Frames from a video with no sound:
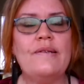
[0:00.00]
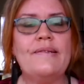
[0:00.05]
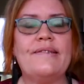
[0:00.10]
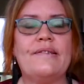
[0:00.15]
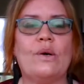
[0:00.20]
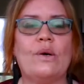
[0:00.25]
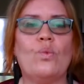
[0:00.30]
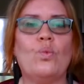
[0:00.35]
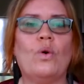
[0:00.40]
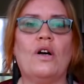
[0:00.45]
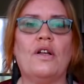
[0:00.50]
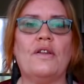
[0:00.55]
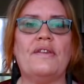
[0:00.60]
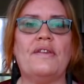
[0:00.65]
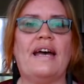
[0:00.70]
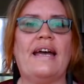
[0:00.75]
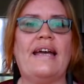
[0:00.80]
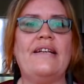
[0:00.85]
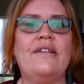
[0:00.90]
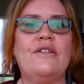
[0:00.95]
So
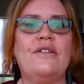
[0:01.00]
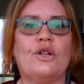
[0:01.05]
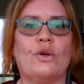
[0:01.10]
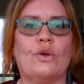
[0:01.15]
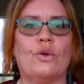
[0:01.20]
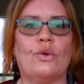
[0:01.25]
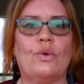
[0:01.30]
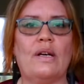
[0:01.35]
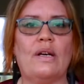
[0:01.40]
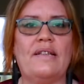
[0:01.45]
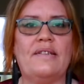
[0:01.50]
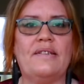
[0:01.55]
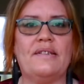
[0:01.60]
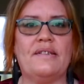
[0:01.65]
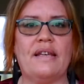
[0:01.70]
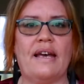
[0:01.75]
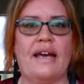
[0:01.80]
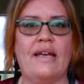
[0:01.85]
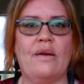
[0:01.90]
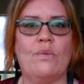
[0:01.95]
what they do
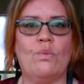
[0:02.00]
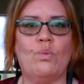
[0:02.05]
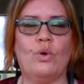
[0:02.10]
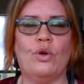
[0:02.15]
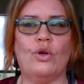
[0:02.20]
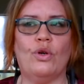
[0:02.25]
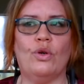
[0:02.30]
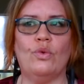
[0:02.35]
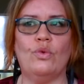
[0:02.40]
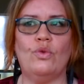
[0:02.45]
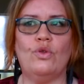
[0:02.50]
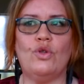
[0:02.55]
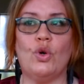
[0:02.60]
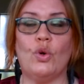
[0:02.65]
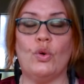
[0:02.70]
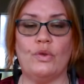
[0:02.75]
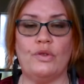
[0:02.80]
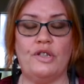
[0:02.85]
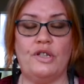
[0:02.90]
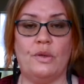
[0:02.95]
is they will
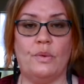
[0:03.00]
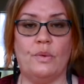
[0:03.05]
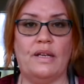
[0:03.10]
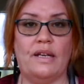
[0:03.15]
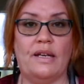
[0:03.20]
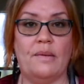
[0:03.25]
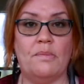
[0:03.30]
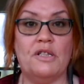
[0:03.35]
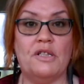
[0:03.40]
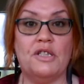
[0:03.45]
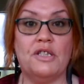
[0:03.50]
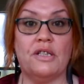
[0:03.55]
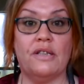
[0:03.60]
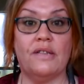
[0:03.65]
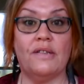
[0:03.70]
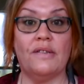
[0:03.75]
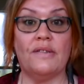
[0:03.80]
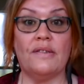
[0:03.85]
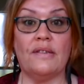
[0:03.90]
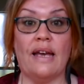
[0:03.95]
talk to you in
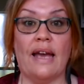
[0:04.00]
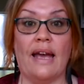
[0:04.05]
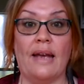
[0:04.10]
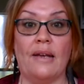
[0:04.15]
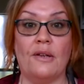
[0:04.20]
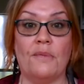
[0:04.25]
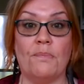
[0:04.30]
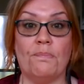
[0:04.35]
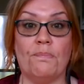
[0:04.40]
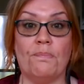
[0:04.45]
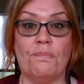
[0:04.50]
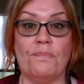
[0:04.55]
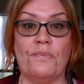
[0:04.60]
images, and